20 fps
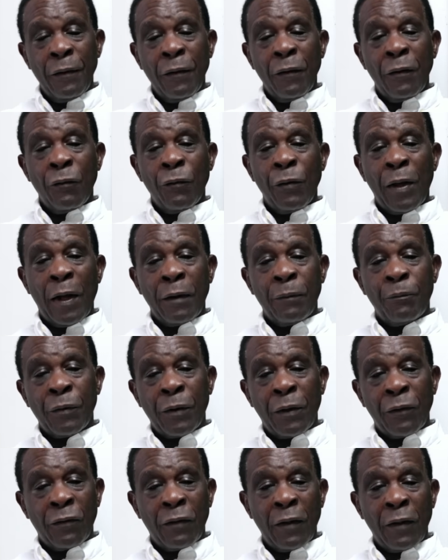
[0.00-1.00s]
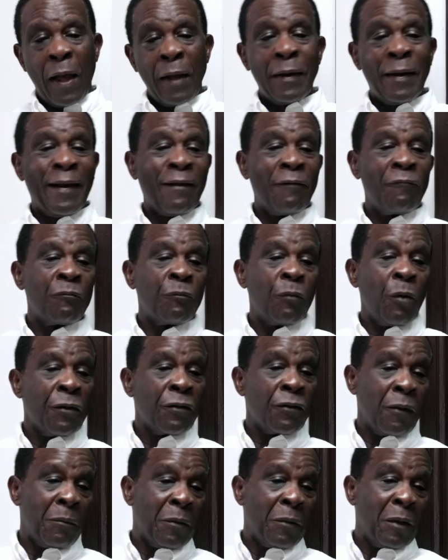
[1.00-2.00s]
We had put aside 11 point
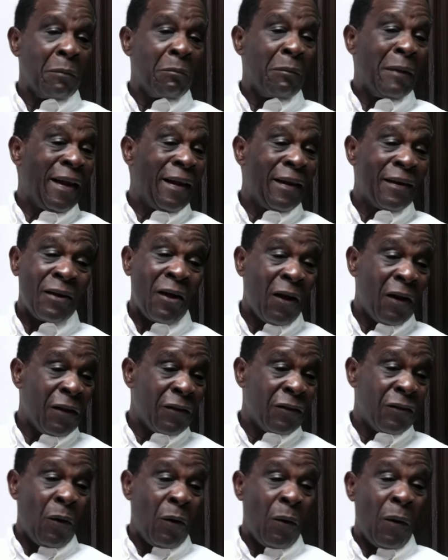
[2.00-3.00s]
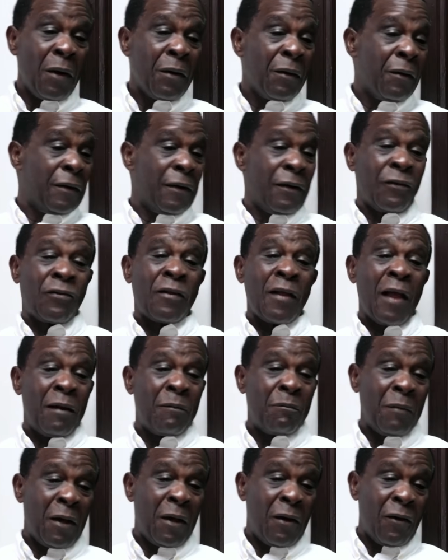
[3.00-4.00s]
something million dollars. Now I
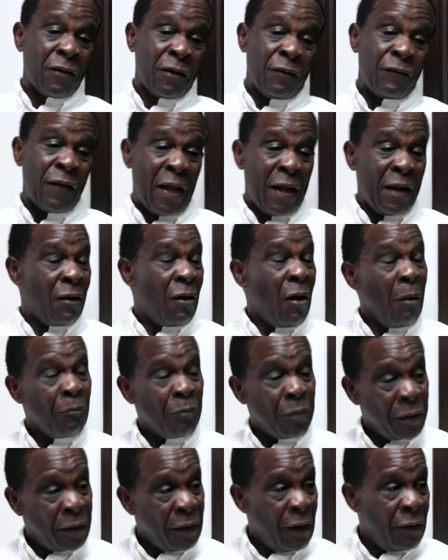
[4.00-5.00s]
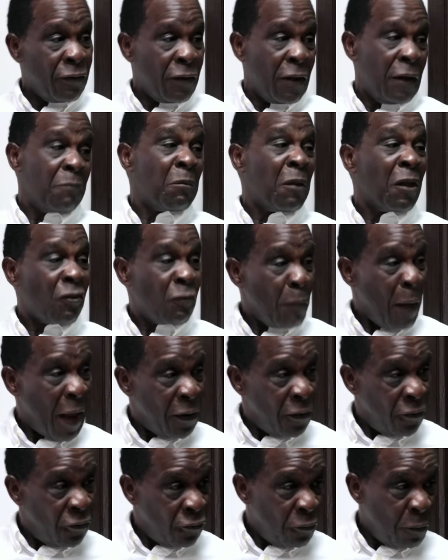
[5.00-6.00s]
understand because of the incompetence and
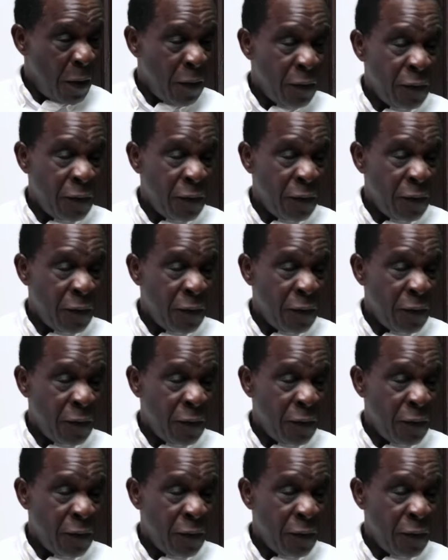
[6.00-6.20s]
mismanagement.